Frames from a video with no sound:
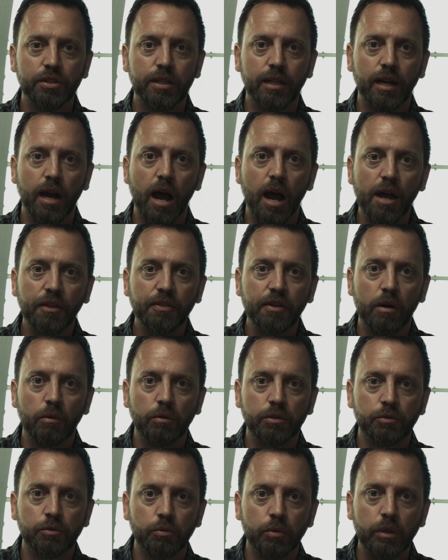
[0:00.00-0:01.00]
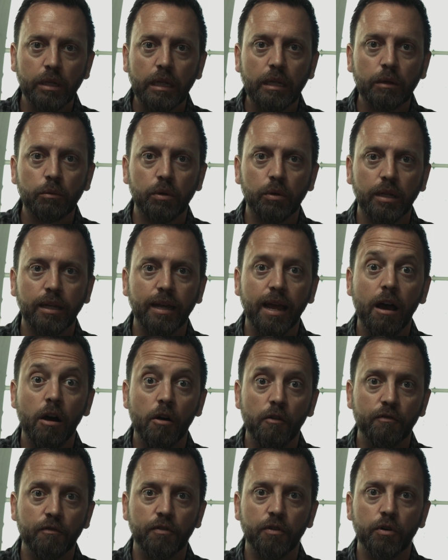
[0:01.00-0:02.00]
that I thought was really, really
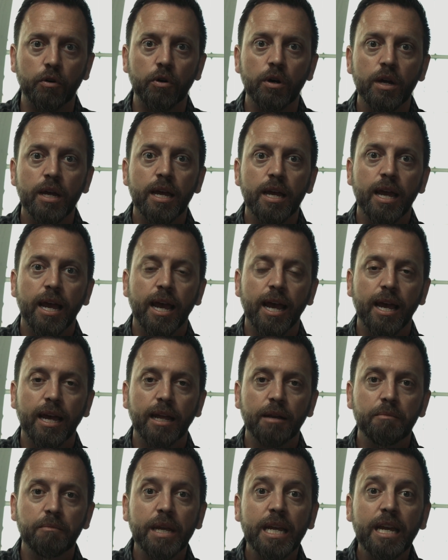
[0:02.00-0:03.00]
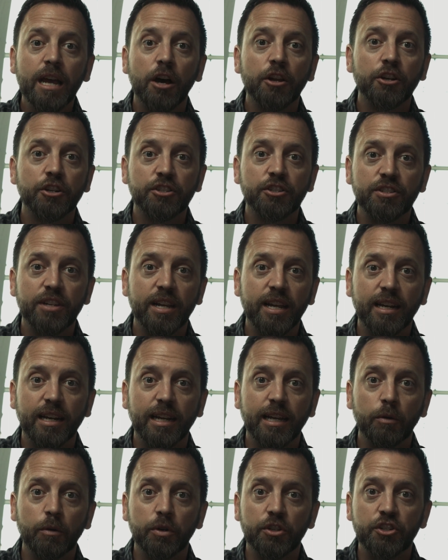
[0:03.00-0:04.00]
helpful, and me
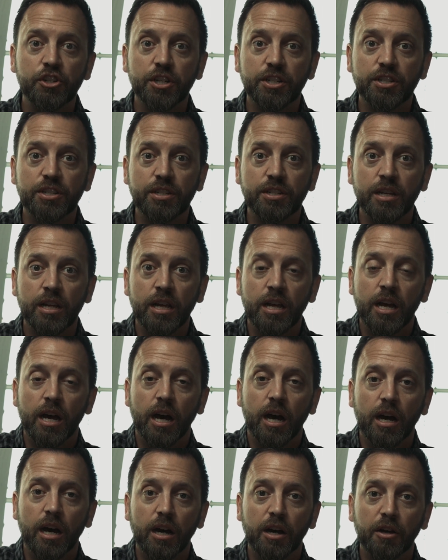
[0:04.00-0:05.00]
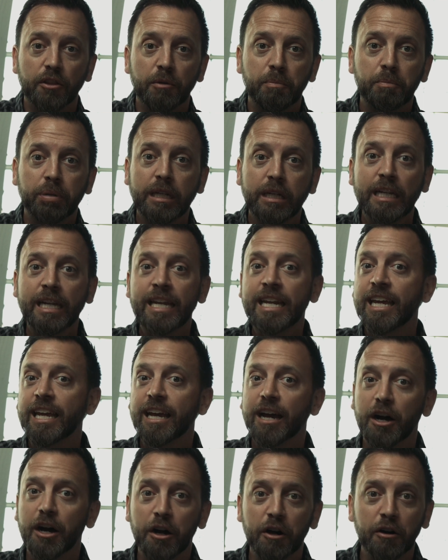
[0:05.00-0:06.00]
understanding with just the
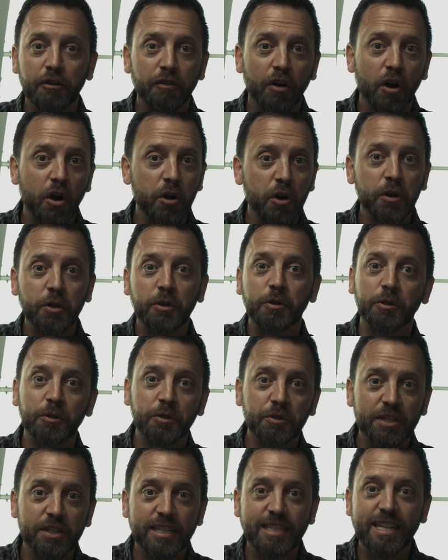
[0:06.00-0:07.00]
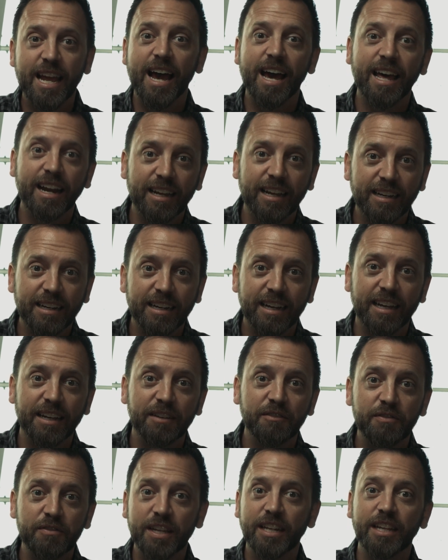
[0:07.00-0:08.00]
plenty of articles and data
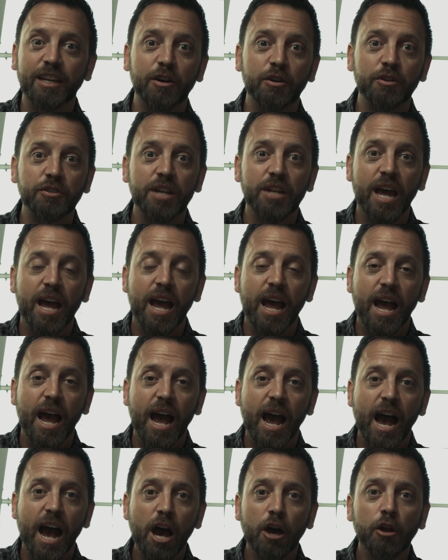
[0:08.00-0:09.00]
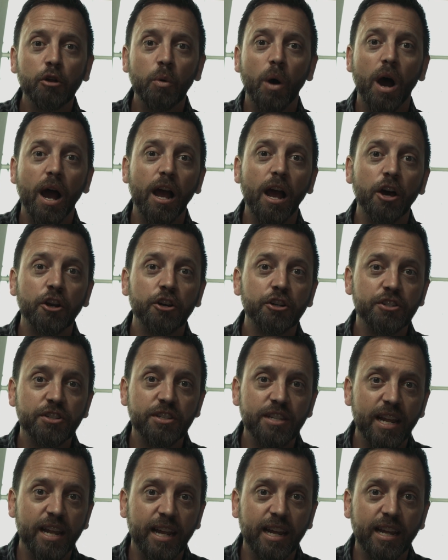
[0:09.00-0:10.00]
and videos, how do I
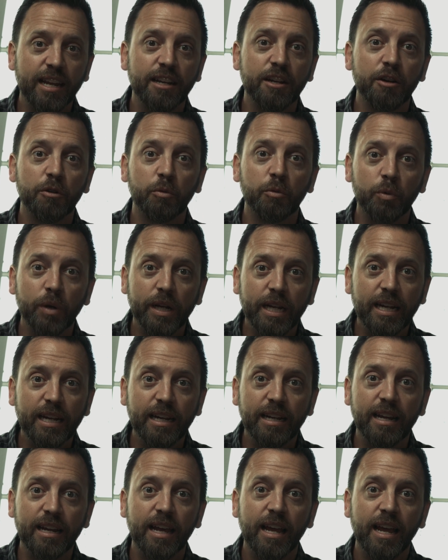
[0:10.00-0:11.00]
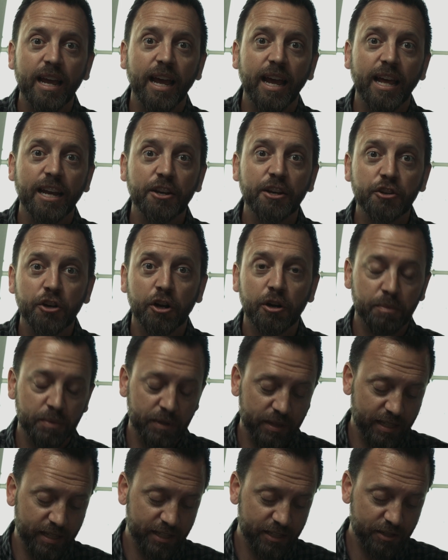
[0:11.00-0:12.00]
understand, read, and
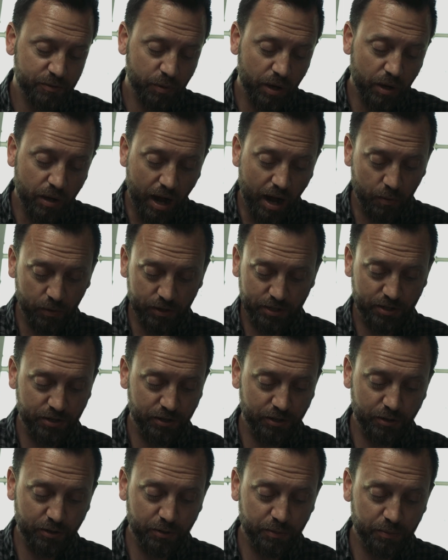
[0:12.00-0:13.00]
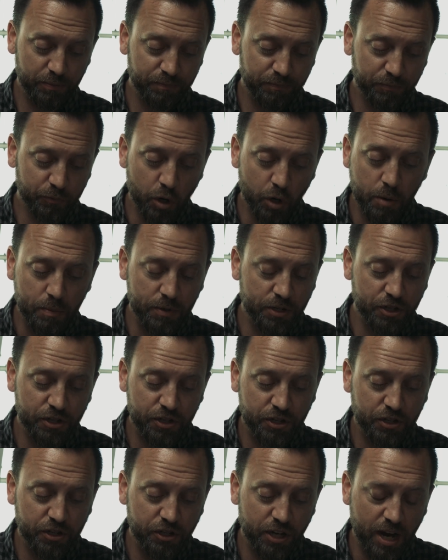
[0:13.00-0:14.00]
interpret this? Well, I went to
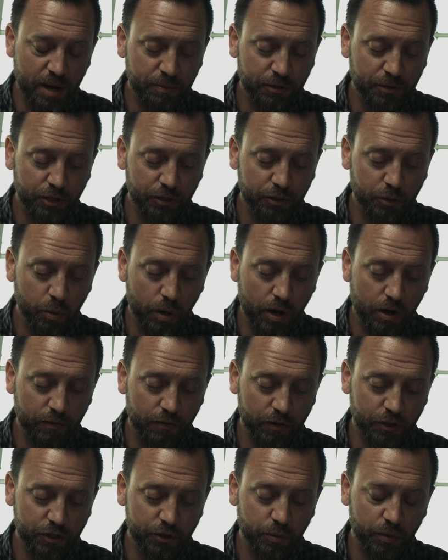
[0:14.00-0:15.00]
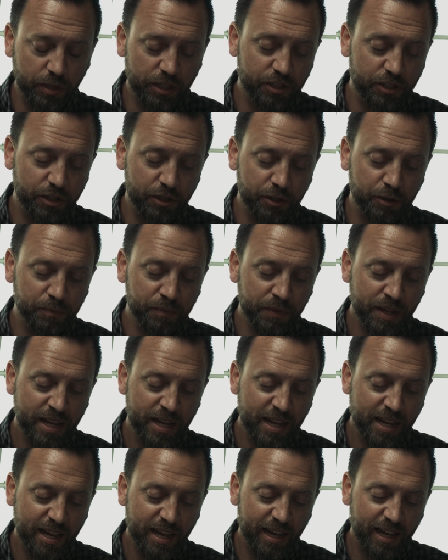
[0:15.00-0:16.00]
Romans chapter 12, verse 22,
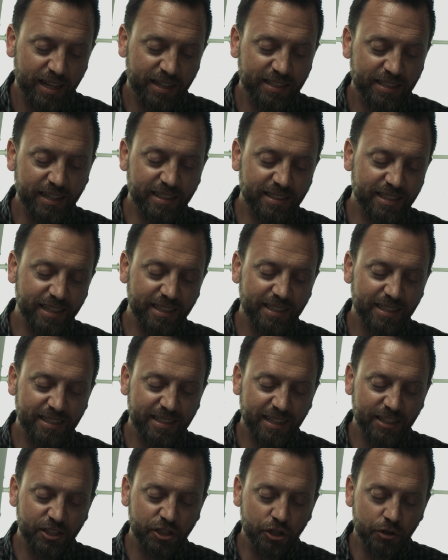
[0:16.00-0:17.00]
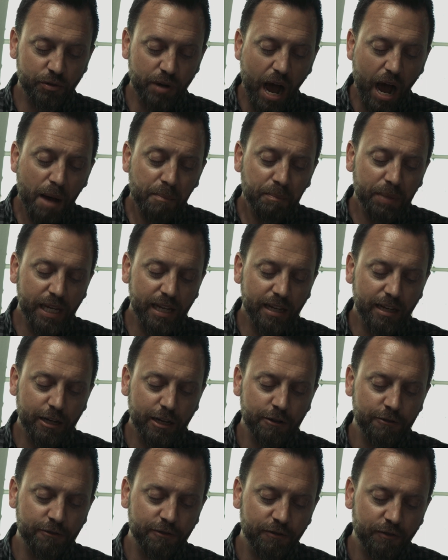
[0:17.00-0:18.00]
and it says this, it says, do not be
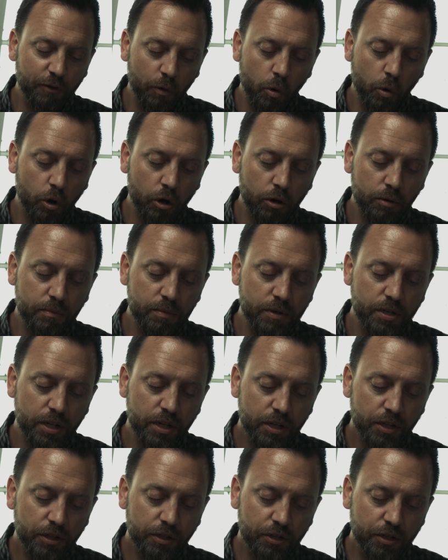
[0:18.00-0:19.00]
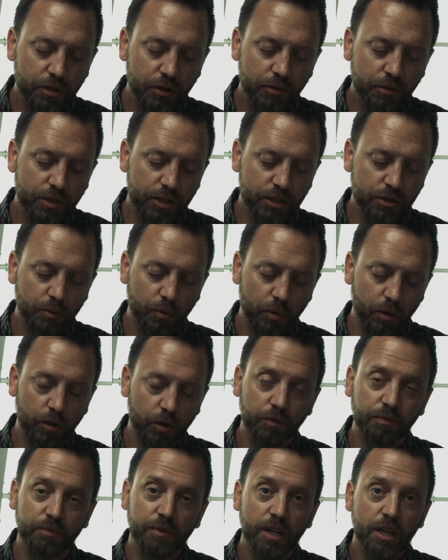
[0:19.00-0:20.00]
conformed to this world.